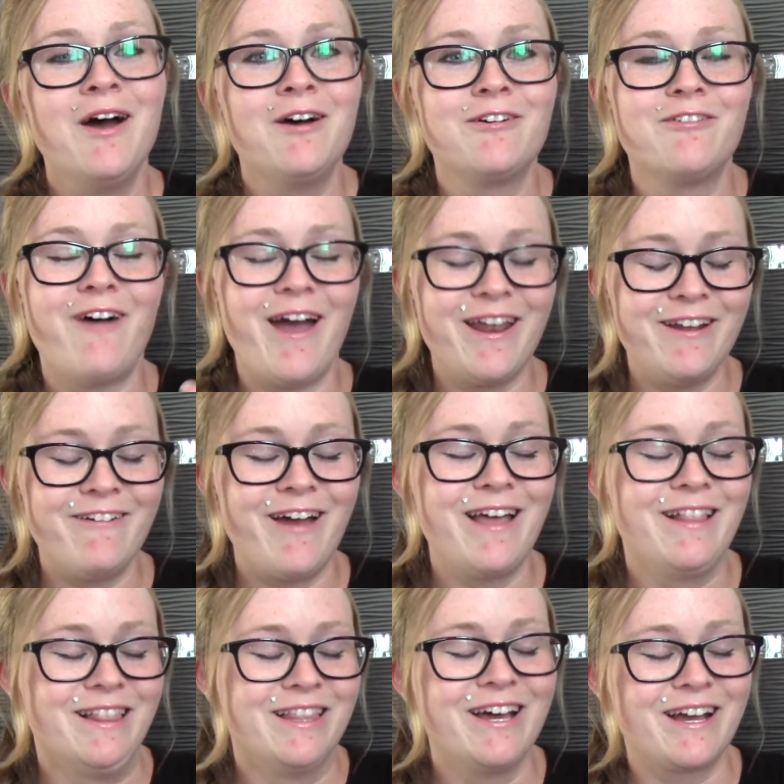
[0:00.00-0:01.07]
why
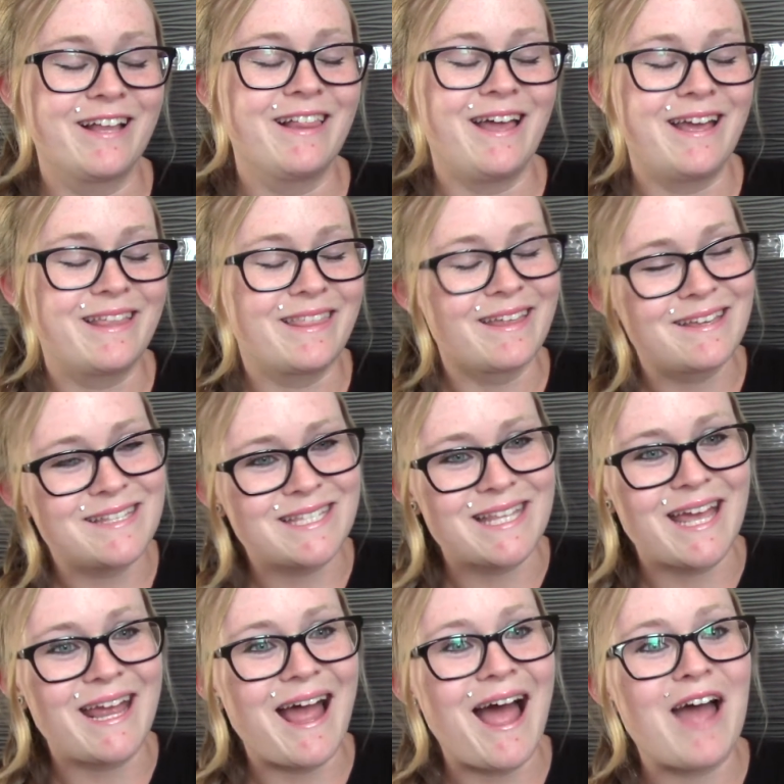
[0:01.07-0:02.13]
do I look like this?
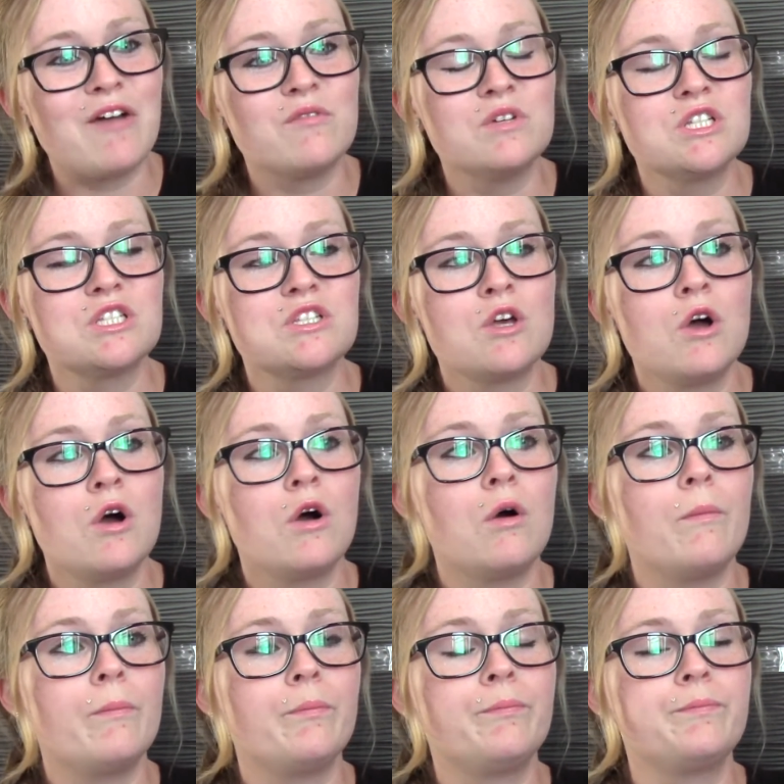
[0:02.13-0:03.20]
Like, I was
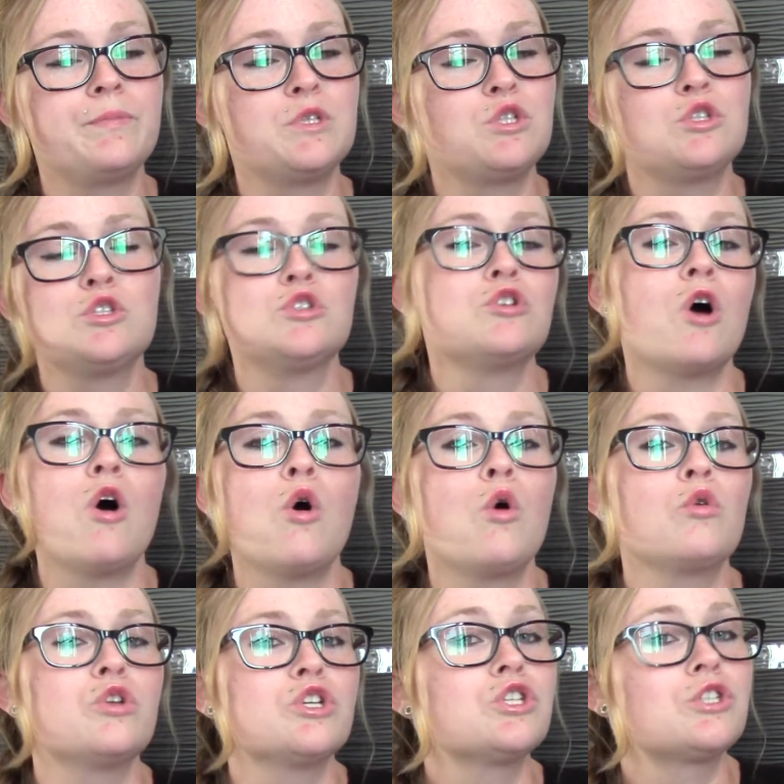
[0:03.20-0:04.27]

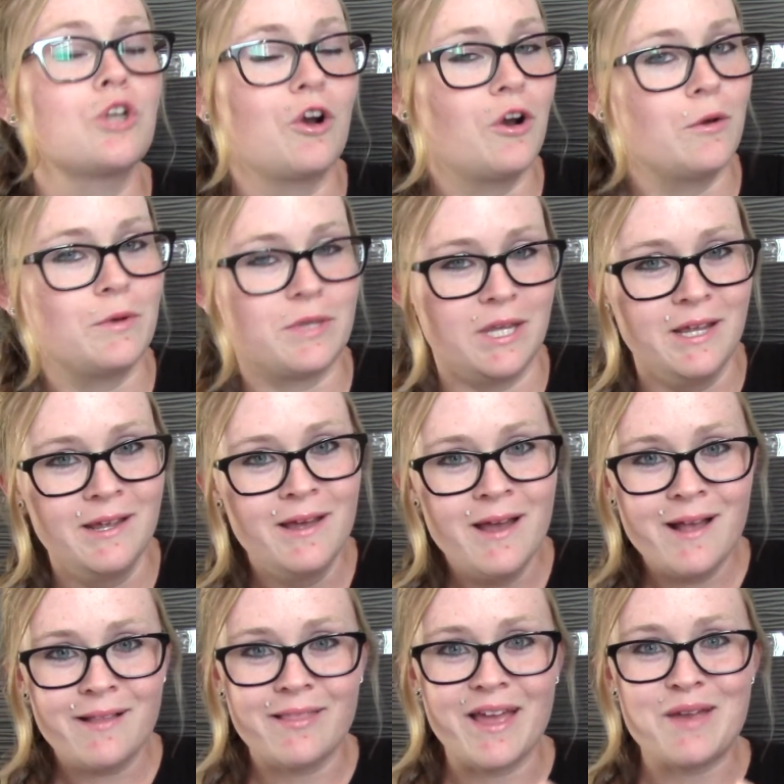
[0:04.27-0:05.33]
so disturbed.
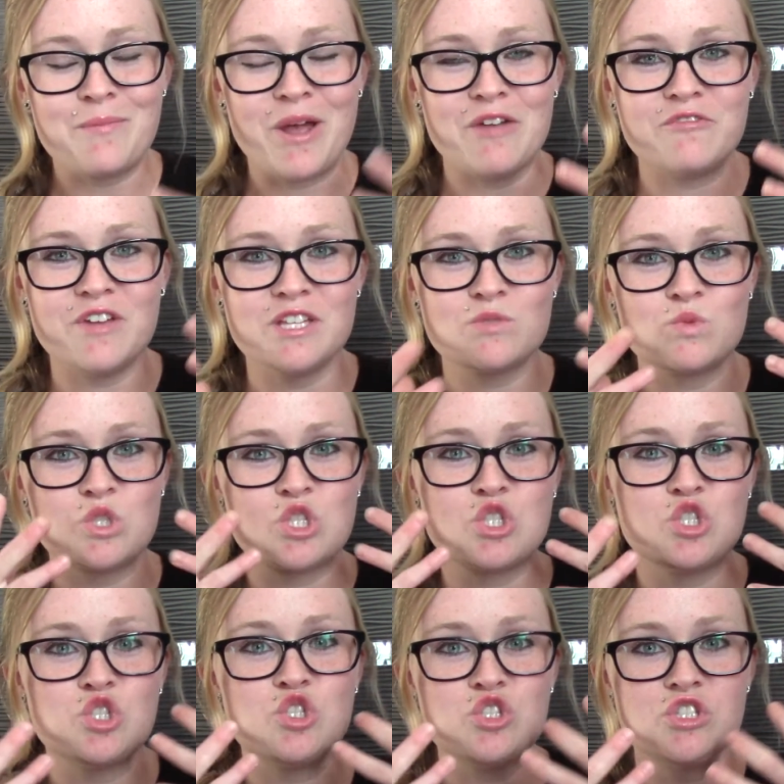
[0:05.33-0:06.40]
Like, my face was
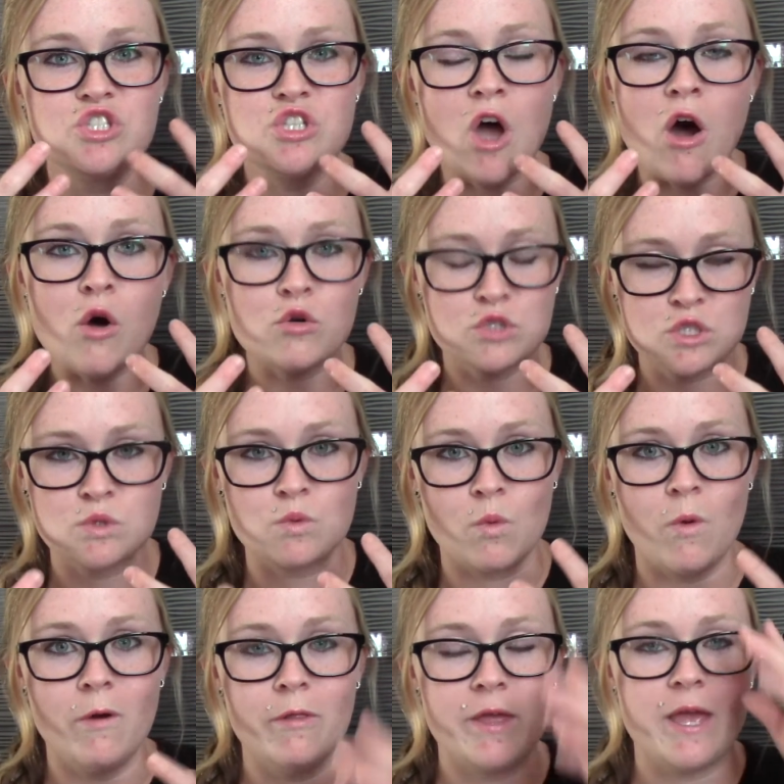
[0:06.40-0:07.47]
so
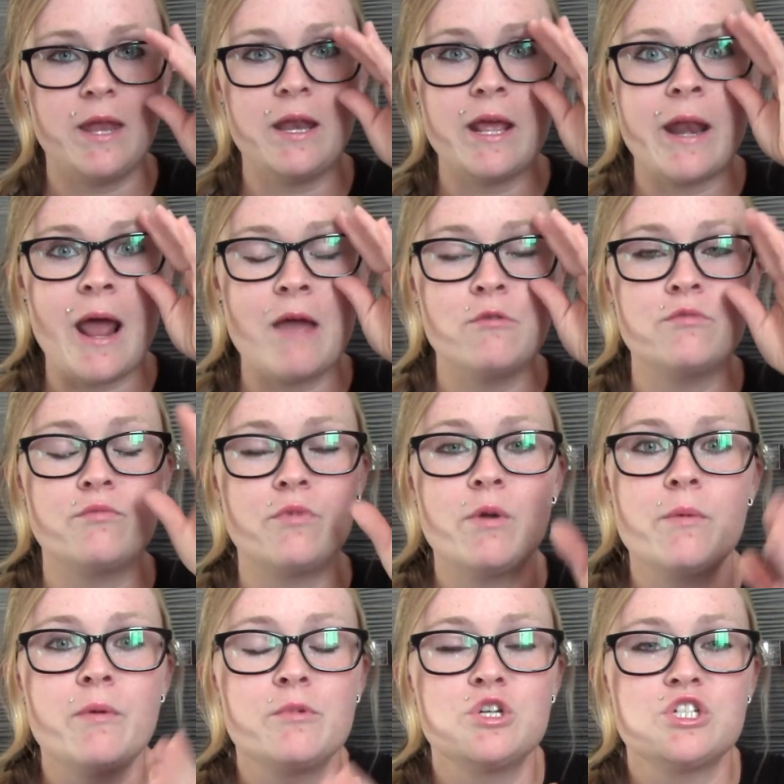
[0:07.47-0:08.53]
swollen, and I
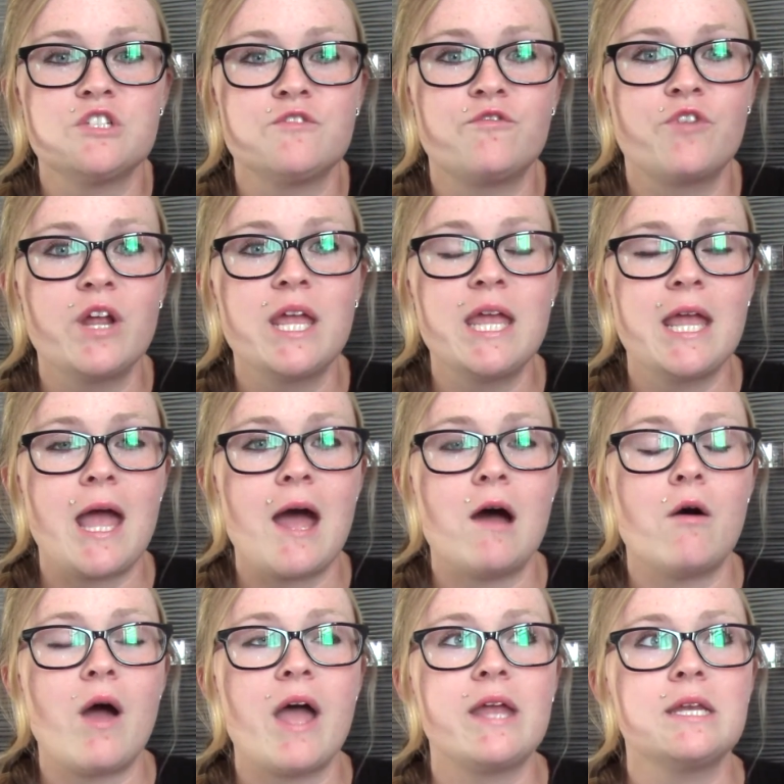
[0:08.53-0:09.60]
remember just freaking
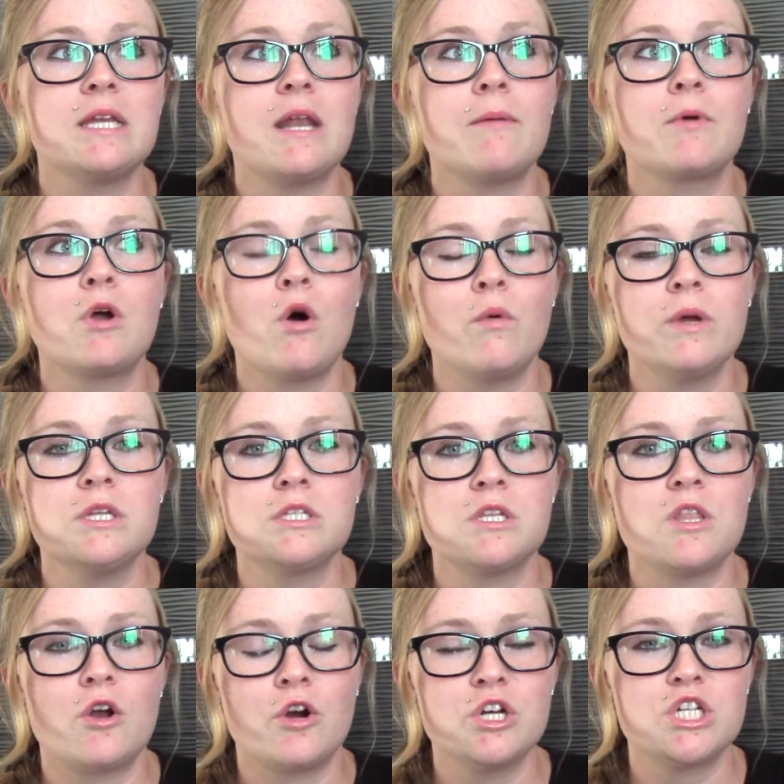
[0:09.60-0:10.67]
out. I ended up going to
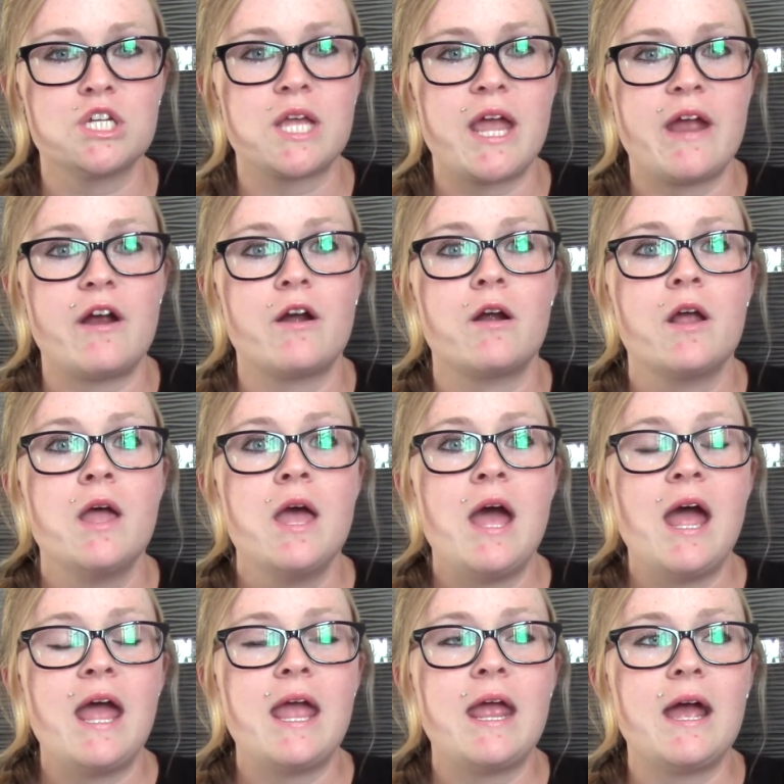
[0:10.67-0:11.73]
the urgent care,
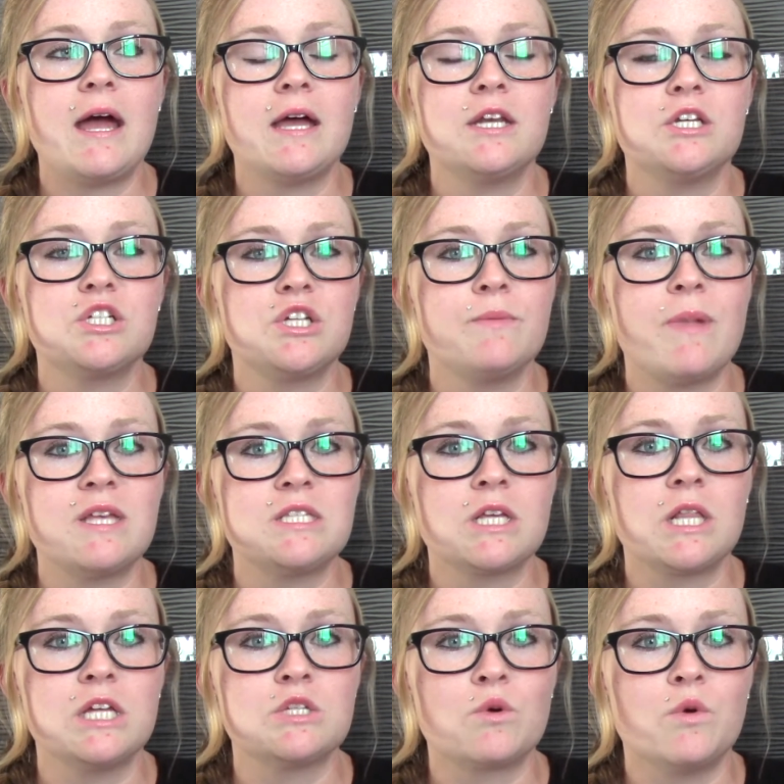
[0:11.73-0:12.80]
and she
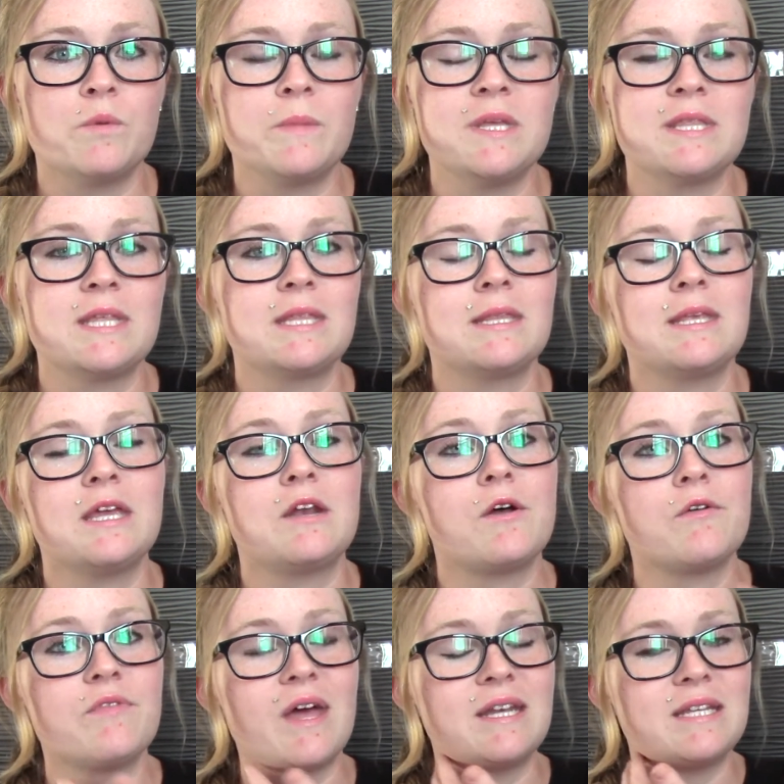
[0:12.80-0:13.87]
basically told me that,
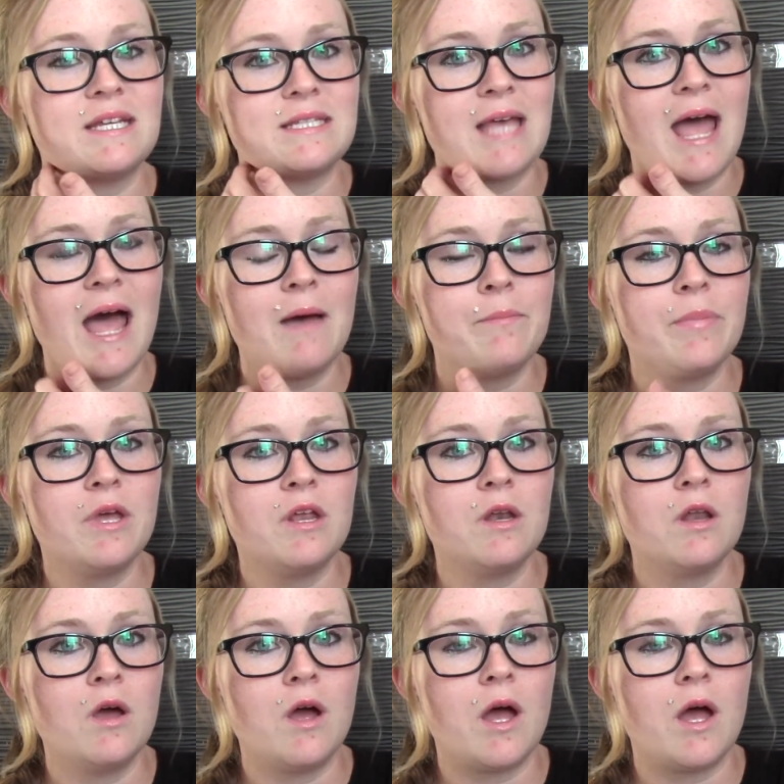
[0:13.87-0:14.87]
that does happen